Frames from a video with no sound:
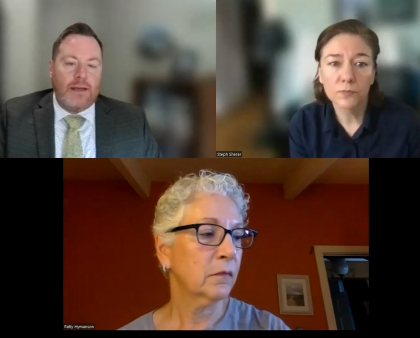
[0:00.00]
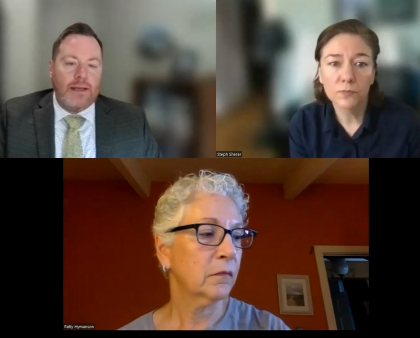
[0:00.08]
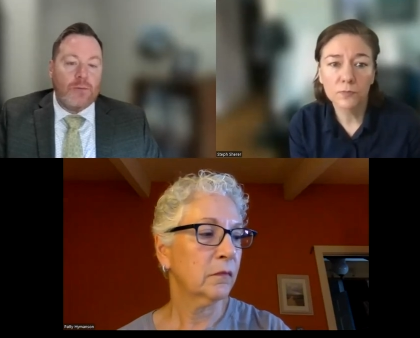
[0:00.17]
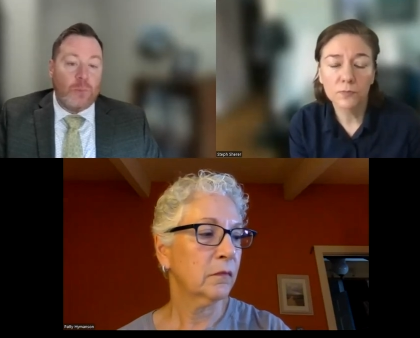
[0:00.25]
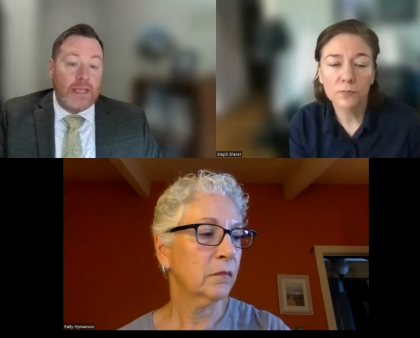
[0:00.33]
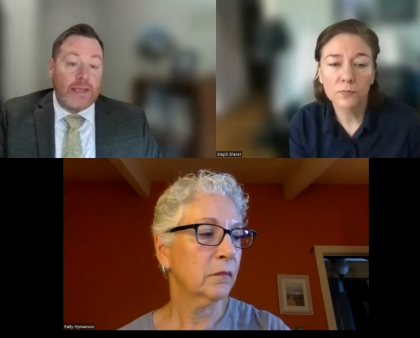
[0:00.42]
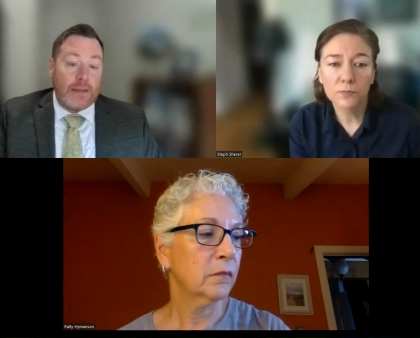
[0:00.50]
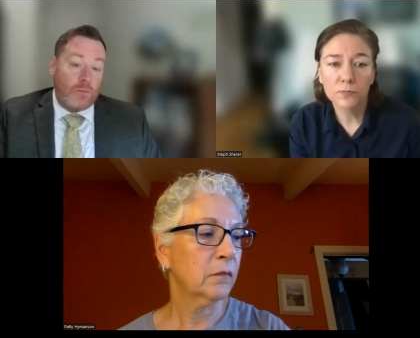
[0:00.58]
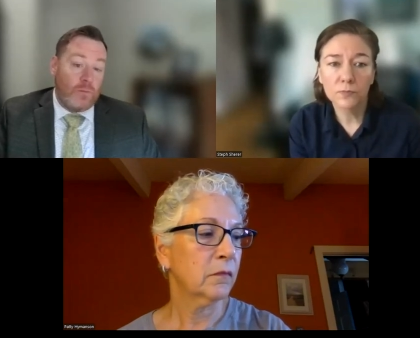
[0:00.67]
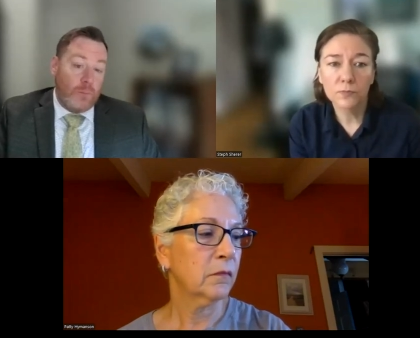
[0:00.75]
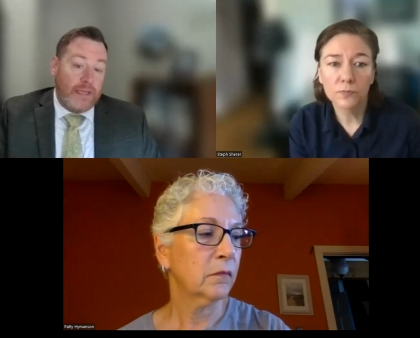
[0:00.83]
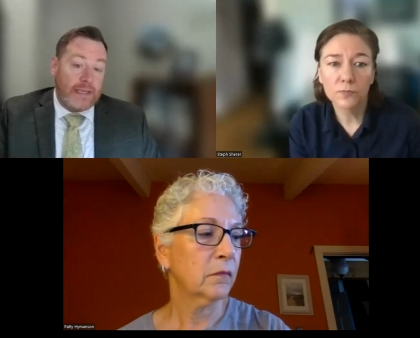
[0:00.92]
Speaker 1: uh, and we
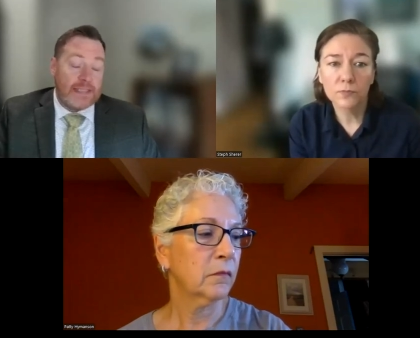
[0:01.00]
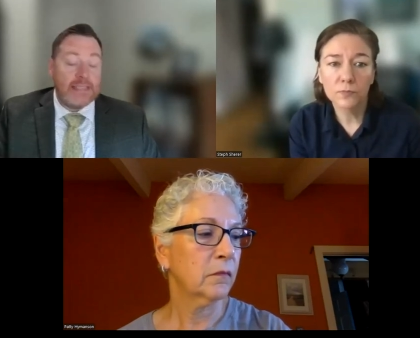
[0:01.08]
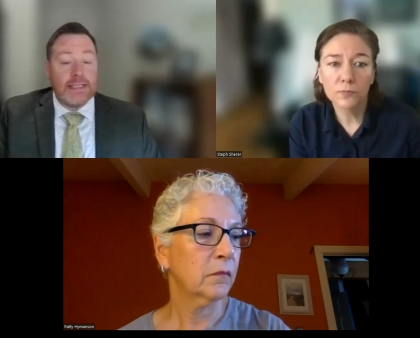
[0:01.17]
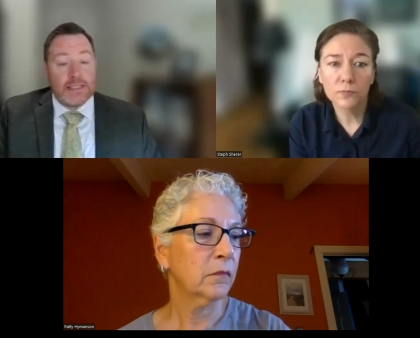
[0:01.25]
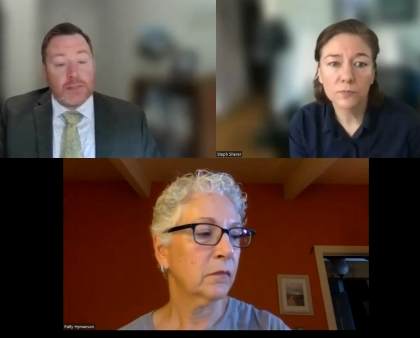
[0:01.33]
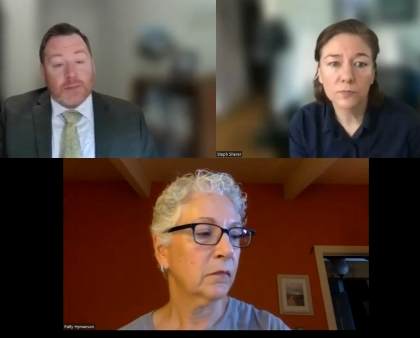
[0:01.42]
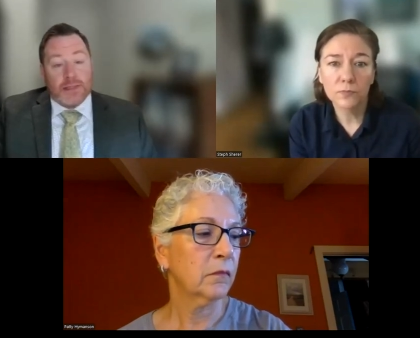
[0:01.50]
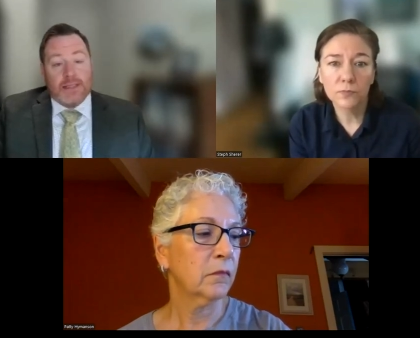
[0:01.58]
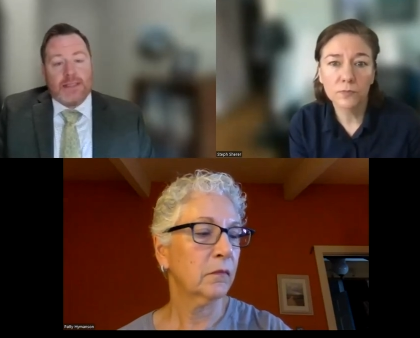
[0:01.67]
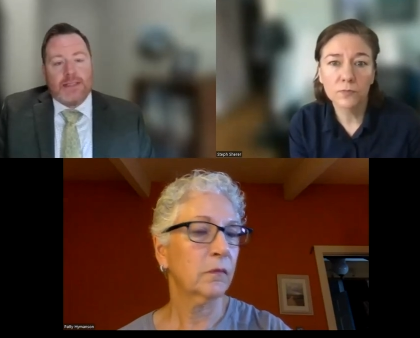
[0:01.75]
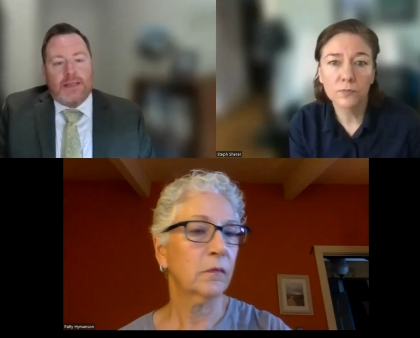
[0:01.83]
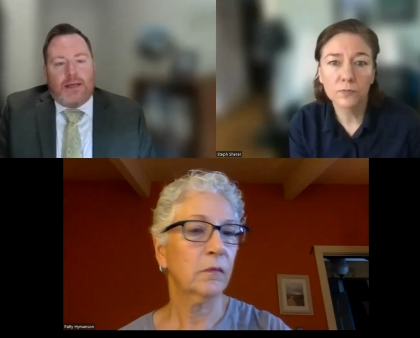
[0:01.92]
can we can assist with
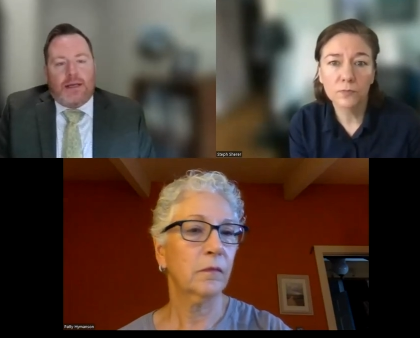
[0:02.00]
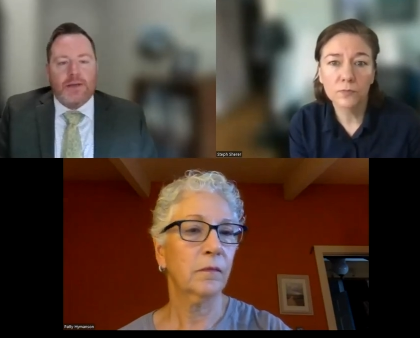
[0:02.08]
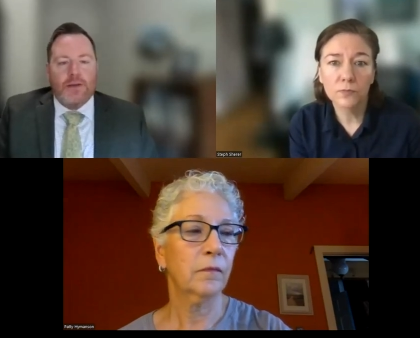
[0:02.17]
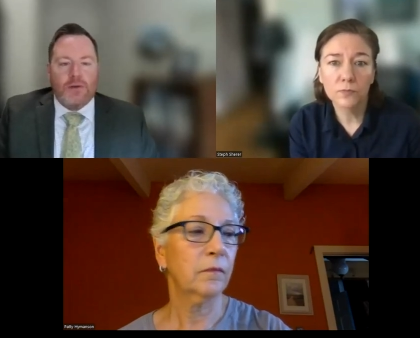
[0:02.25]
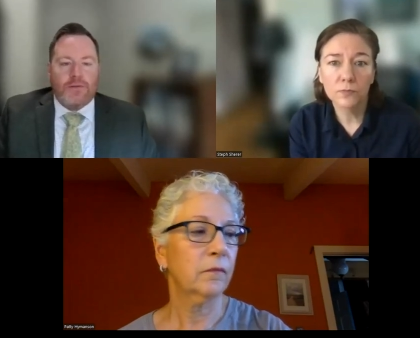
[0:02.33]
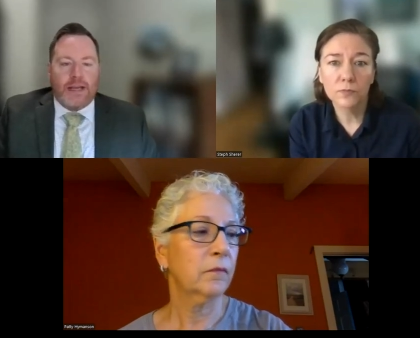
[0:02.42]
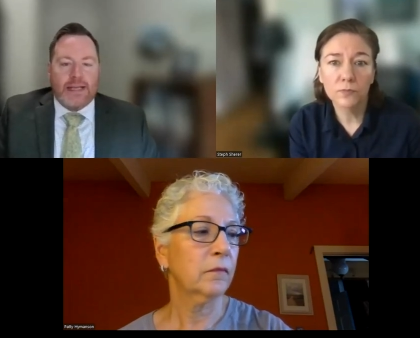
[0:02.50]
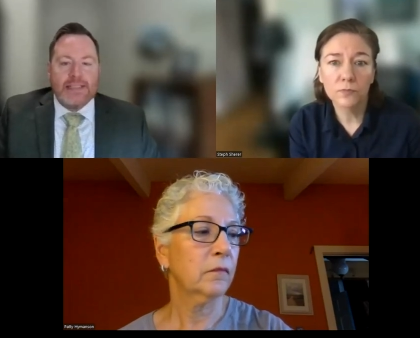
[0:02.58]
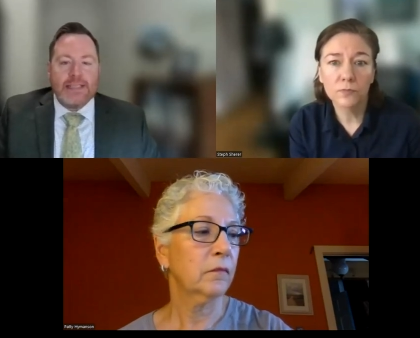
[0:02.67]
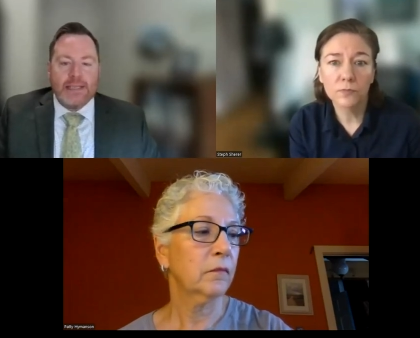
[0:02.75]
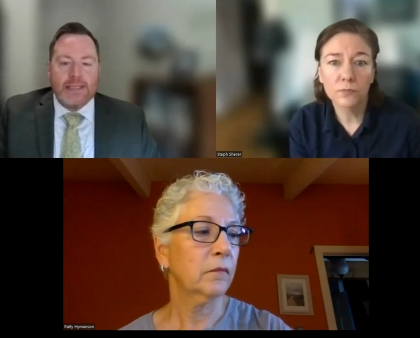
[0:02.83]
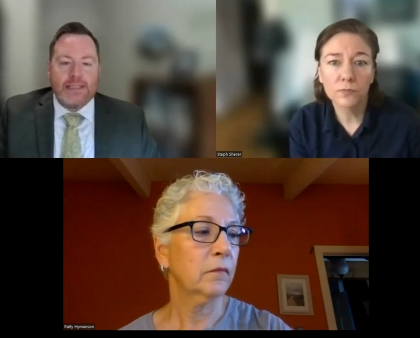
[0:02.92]
this uh, notifying
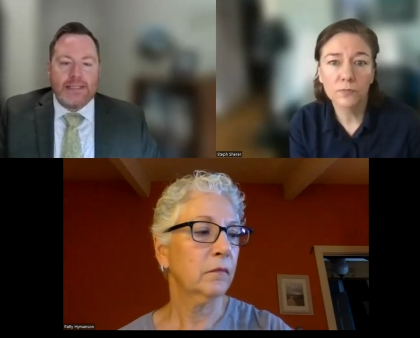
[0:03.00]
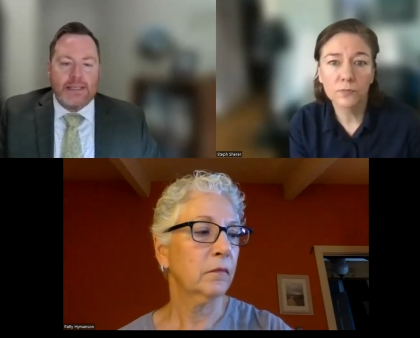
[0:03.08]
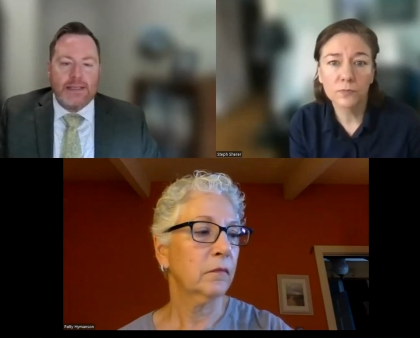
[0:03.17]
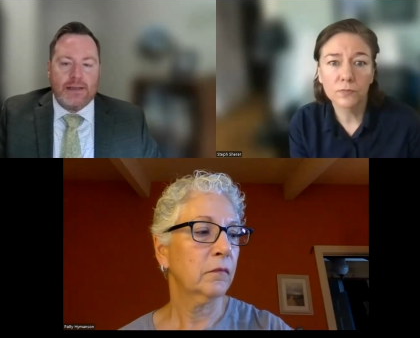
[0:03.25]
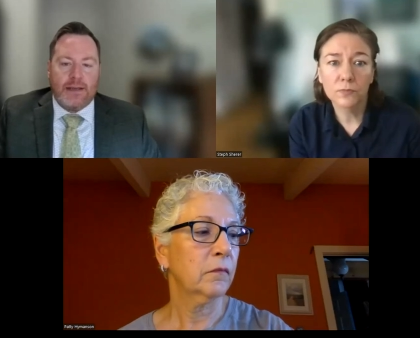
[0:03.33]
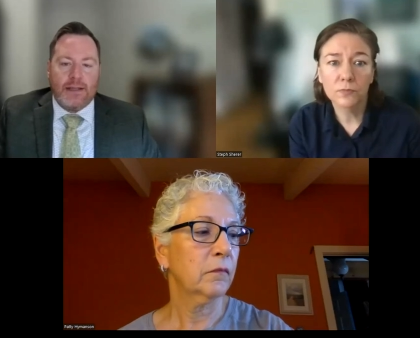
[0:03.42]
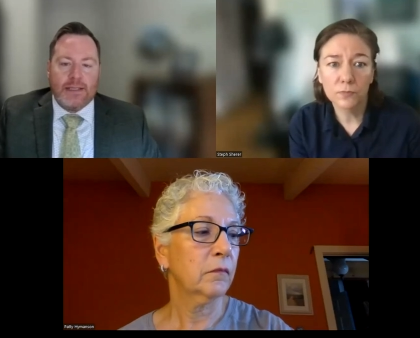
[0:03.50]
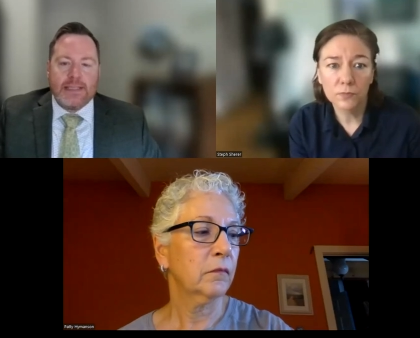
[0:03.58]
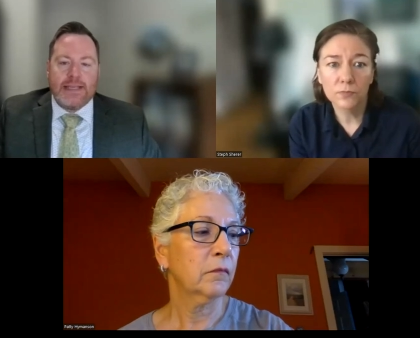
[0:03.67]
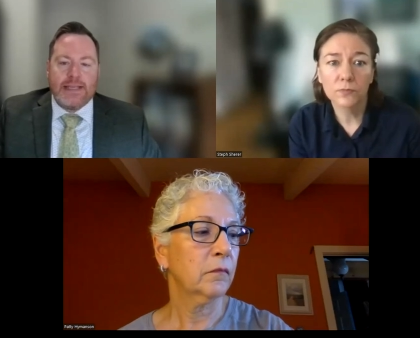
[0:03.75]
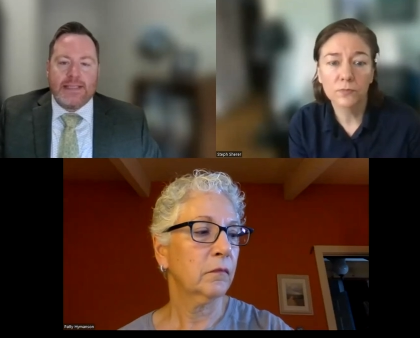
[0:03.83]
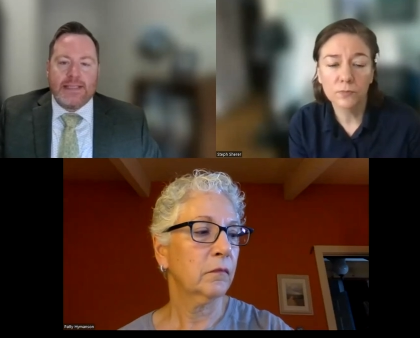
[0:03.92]
CDC, the
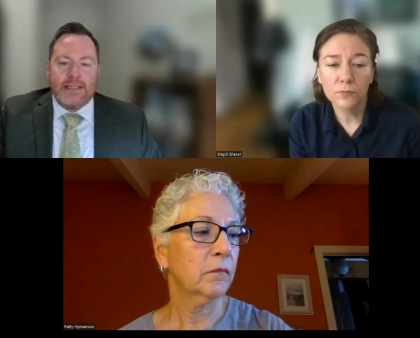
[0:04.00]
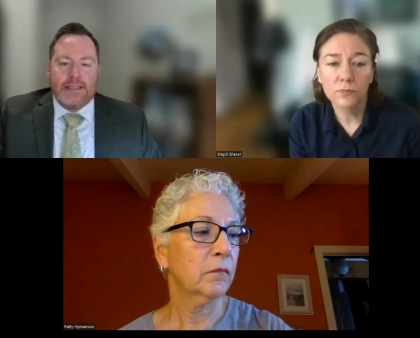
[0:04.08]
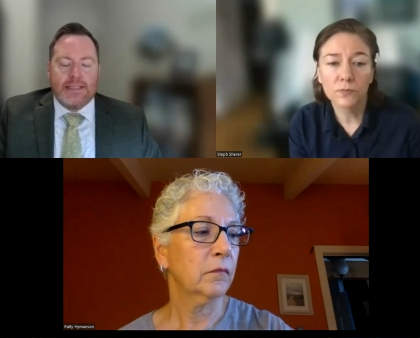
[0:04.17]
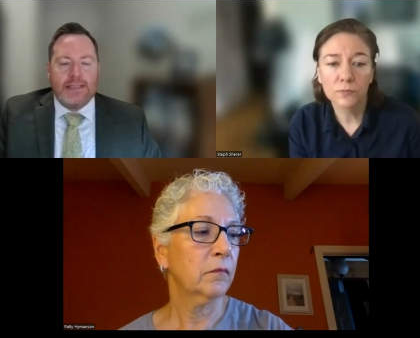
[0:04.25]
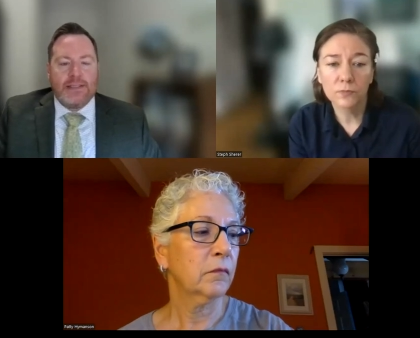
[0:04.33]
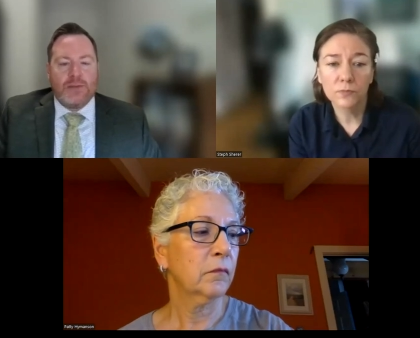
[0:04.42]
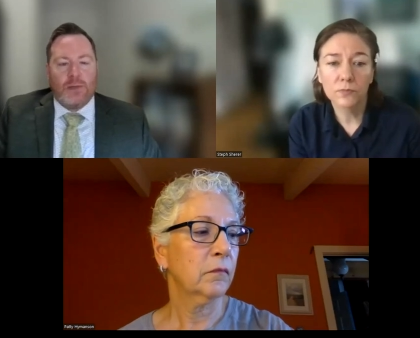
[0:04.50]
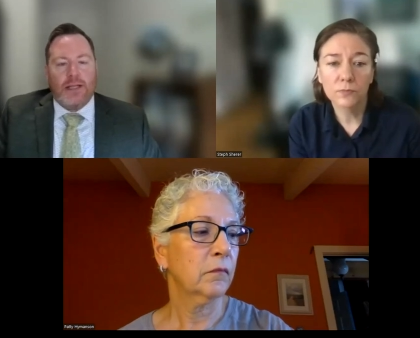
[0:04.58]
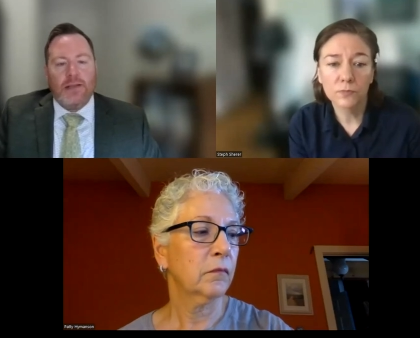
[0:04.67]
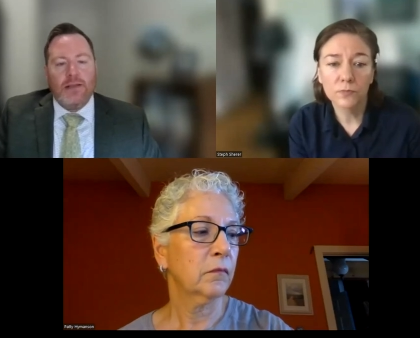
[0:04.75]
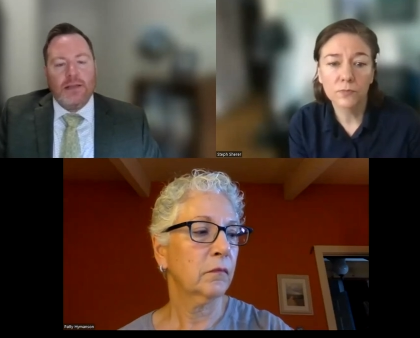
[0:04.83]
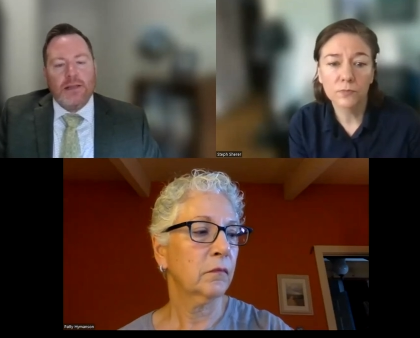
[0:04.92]
state CDC as
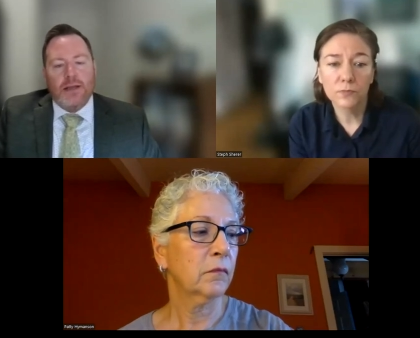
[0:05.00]
well.